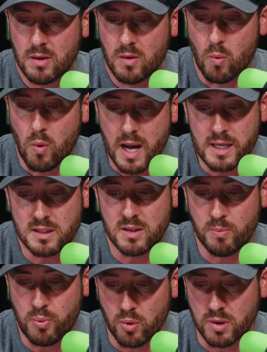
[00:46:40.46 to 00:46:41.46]
why is it
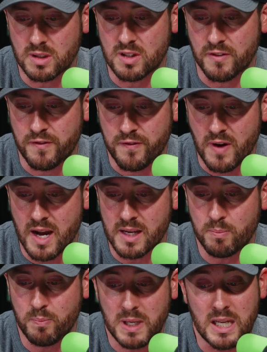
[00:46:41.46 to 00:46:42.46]
important to
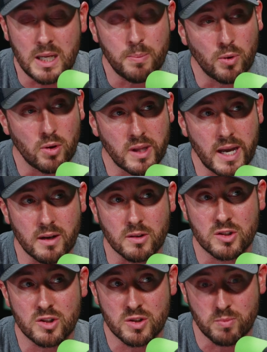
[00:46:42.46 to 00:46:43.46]
find people that are
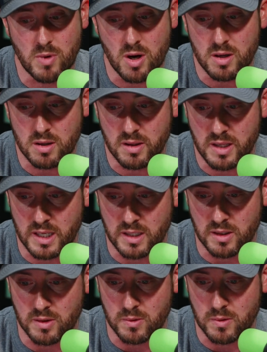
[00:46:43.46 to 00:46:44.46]
smarter than
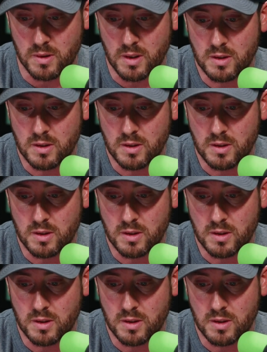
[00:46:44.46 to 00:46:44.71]
you